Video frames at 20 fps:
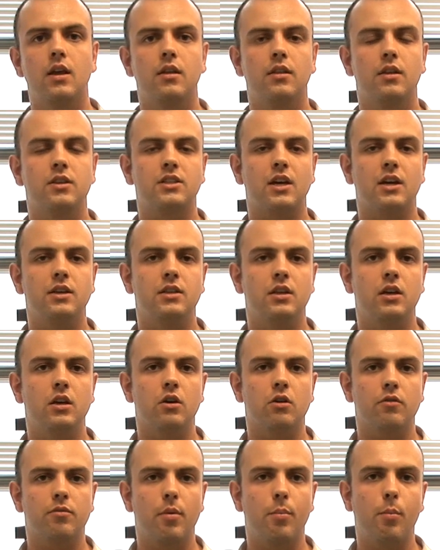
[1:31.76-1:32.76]
This idea
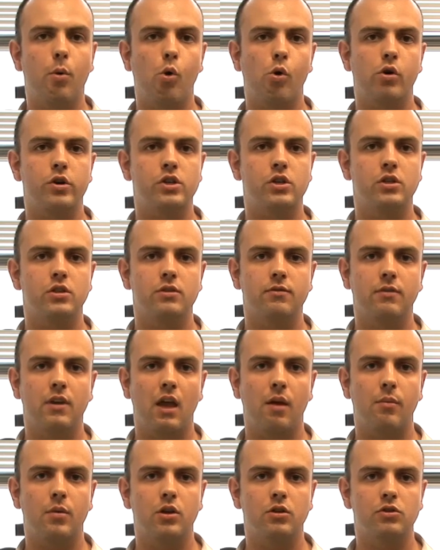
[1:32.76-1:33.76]
of proportions of
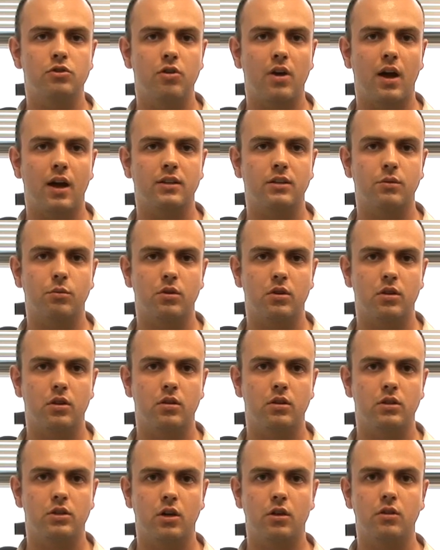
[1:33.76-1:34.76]
chemicals reacting with
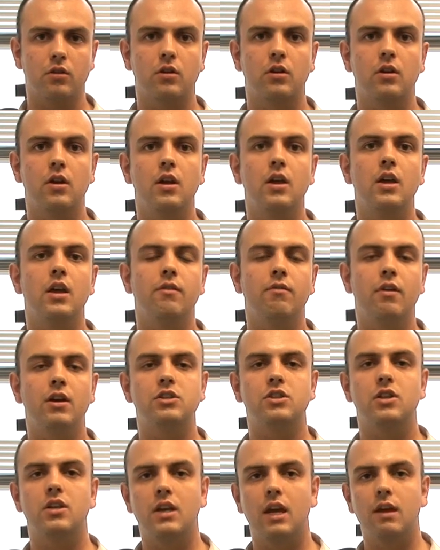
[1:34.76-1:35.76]
each other
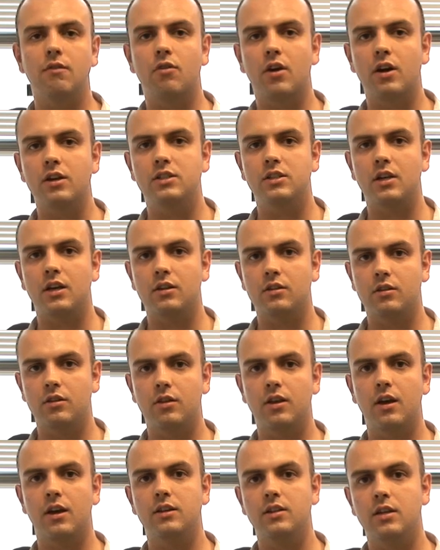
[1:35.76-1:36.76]
eventually gave rise to
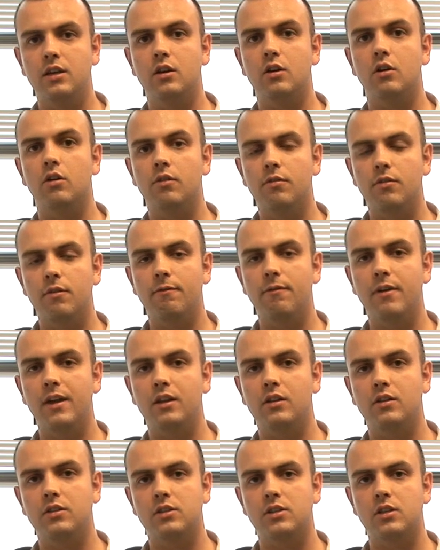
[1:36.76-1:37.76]
the idea of the
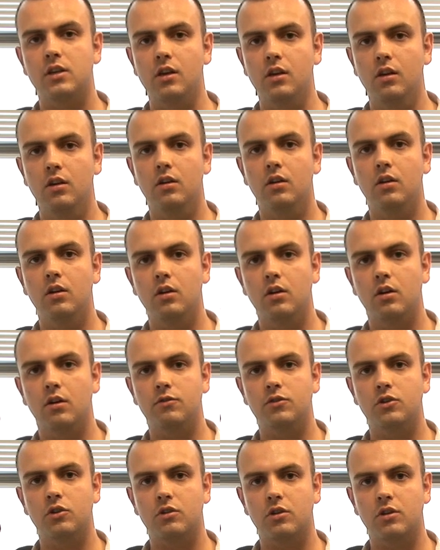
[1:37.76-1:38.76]
valency
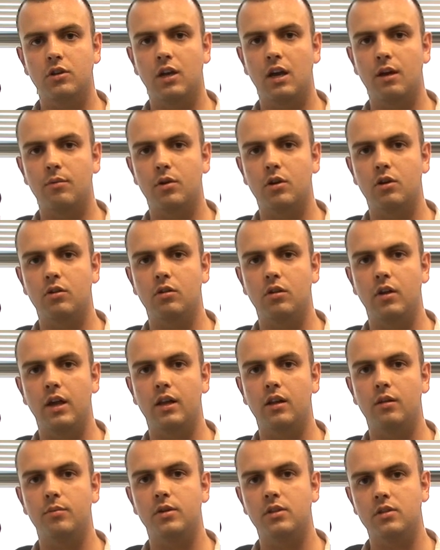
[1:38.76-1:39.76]
of certain chemical
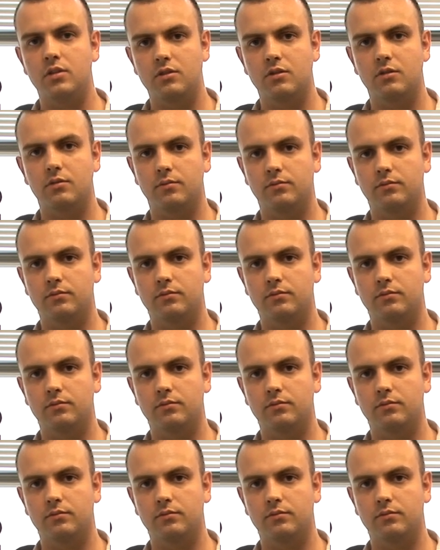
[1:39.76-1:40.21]
elements.